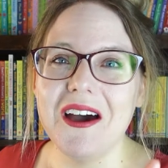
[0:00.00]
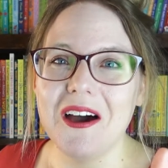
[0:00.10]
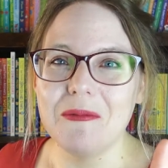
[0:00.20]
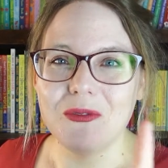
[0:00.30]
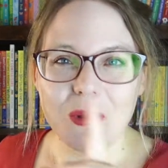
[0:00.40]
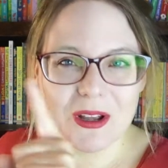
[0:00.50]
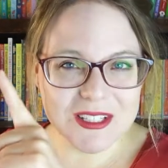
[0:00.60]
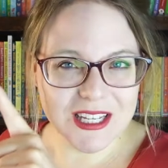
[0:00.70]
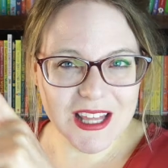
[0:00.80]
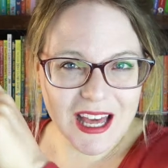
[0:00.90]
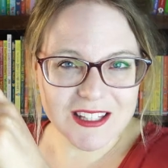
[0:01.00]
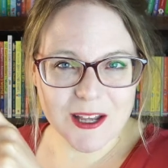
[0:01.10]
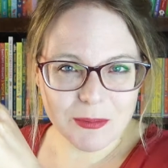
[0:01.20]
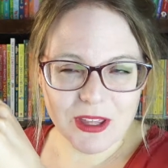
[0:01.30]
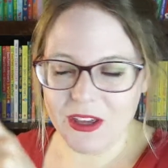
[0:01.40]
If you want to see that, it's
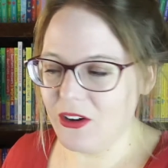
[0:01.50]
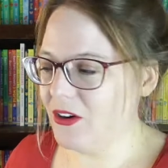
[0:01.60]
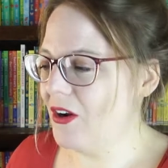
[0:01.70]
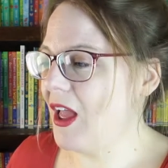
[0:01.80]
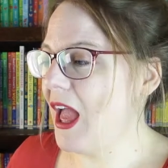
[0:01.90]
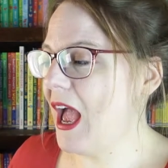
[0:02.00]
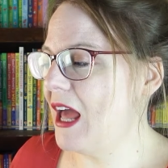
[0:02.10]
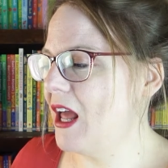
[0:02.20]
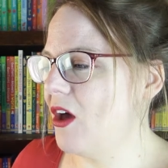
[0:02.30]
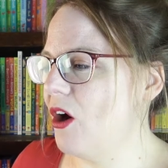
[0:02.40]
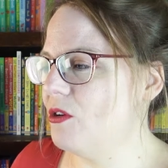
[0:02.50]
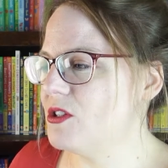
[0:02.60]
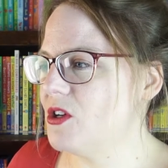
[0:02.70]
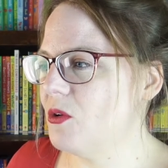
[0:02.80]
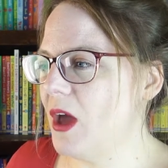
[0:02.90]
up here. And I
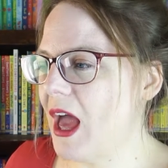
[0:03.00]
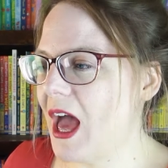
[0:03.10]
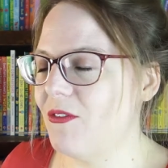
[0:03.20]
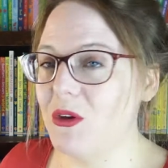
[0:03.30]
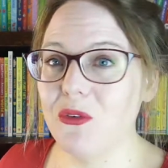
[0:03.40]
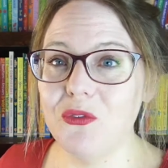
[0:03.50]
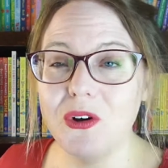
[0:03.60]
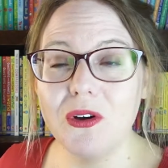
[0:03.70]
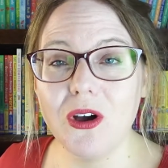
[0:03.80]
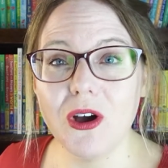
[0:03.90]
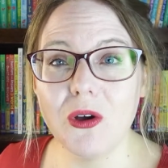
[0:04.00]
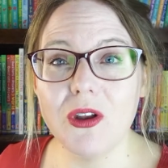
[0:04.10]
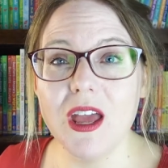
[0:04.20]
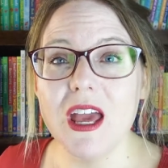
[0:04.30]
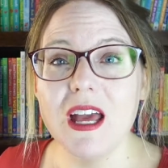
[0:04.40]
also have a referral code
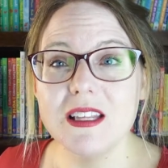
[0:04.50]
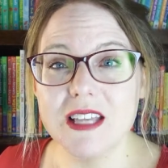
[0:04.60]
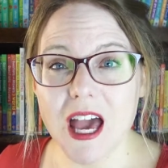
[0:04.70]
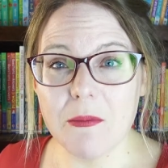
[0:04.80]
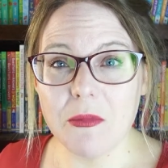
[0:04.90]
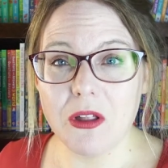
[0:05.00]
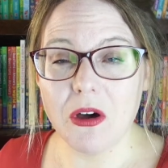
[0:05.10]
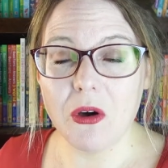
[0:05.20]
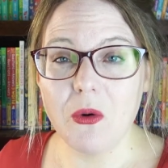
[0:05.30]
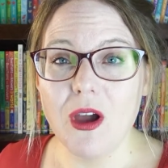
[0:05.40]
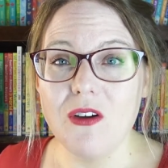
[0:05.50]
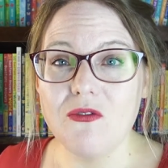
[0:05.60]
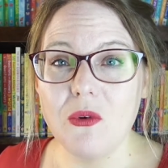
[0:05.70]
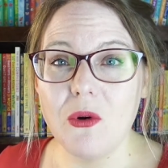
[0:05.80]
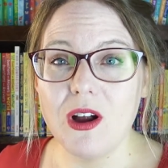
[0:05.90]
down below
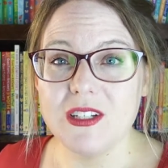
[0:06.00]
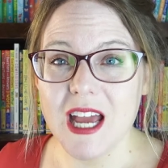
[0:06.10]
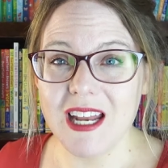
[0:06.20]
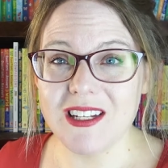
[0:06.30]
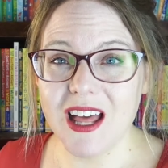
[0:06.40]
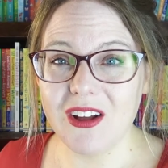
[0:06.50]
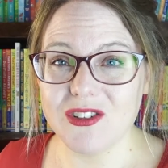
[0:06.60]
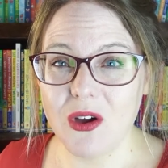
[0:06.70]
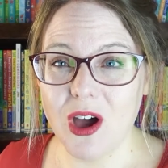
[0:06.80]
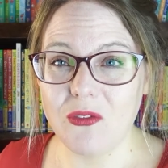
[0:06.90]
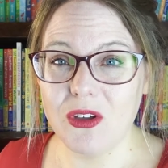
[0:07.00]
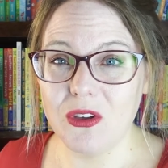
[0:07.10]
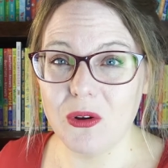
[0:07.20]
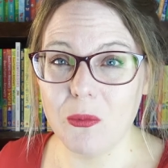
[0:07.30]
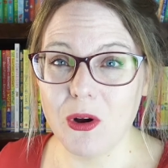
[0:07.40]
for $10 off
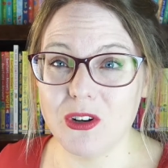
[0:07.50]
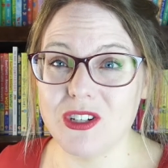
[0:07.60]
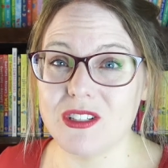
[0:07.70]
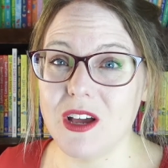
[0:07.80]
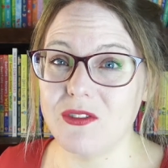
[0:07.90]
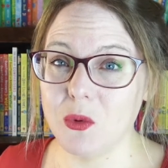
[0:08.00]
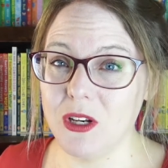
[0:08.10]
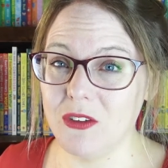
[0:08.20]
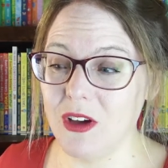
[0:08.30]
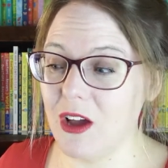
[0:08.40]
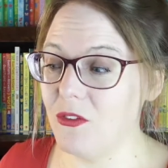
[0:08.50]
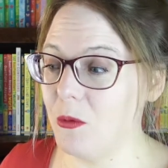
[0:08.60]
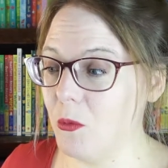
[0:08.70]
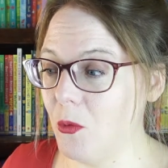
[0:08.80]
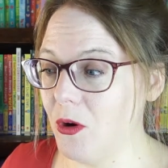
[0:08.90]
your purchase of 25 or
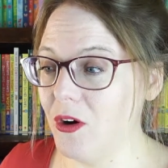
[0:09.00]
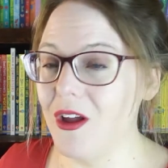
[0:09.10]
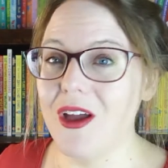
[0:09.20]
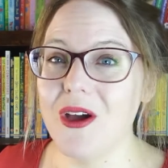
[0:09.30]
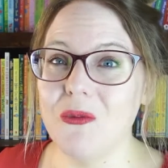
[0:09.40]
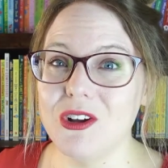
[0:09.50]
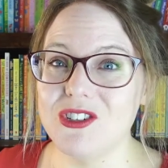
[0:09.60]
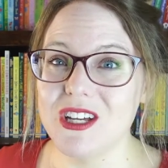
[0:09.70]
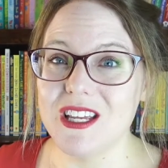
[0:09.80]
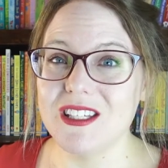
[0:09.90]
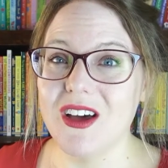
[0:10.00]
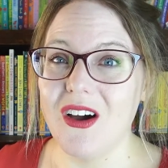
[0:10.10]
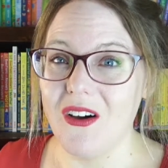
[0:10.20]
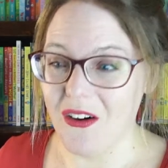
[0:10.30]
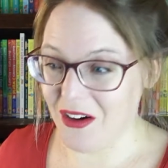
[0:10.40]
more, which is
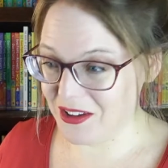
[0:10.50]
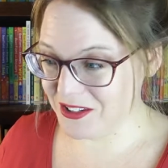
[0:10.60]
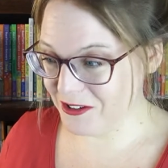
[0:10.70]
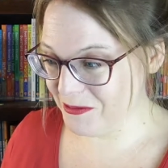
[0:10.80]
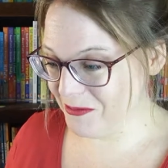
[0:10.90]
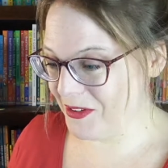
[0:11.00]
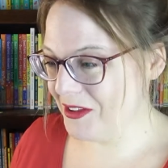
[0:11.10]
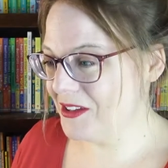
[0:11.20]
awesome.